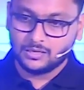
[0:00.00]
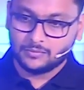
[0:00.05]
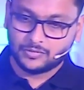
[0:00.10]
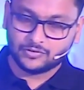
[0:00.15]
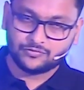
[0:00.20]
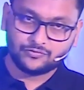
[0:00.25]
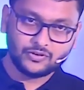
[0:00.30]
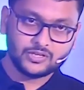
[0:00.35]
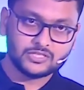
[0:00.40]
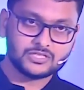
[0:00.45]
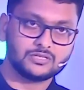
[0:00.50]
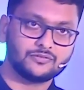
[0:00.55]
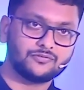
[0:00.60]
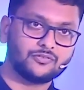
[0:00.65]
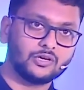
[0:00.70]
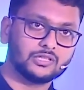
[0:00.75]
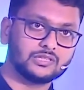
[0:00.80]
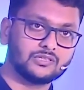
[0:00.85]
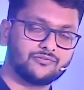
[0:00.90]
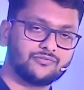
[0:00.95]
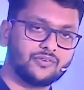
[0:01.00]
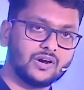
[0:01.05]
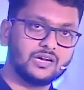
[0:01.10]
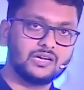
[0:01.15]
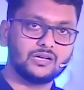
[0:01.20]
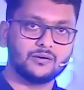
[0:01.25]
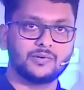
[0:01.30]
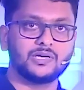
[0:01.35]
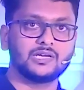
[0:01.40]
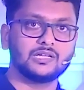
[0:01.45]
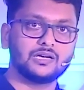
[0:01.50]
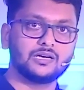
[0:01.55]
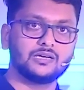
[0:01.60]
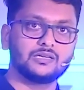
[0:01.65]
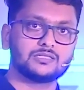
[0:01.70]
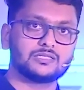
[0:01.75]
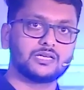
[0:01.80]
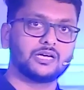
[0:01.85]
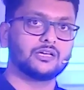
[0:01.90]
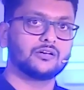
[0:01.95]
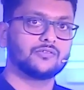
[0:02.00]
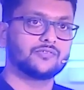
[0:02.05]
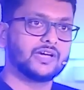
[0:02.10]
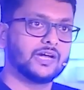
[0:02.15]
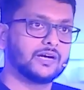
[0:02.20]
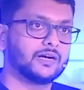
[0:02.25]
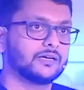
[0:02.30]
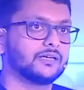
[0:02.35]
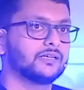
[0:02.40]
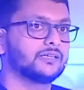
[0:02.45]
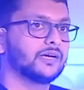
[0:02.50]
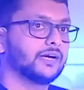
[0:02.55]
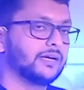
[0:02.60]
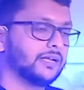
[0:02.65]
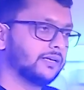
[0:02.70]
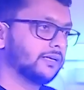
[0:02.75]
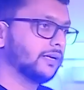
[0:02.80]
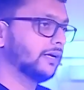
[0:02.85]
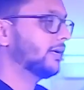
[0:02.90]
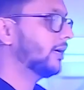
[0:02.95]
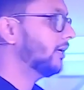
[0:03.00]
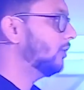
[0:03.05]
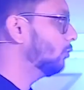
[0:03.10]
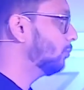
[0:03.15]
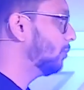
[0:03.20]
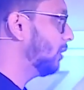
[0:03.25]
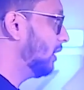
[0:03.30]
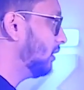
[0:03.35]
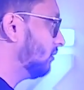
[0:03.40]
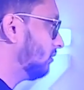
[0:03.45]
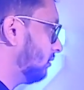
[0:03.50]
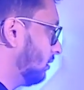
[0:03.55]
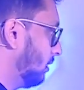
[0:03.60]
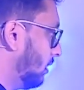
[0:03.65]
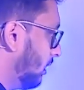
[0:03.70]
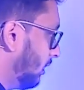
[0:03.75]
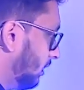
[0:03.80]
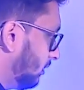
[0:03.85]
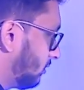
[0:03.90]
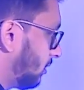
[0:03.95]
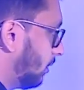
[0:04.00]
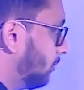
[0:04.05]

But first of all, the fundamental understanding of getting data into place is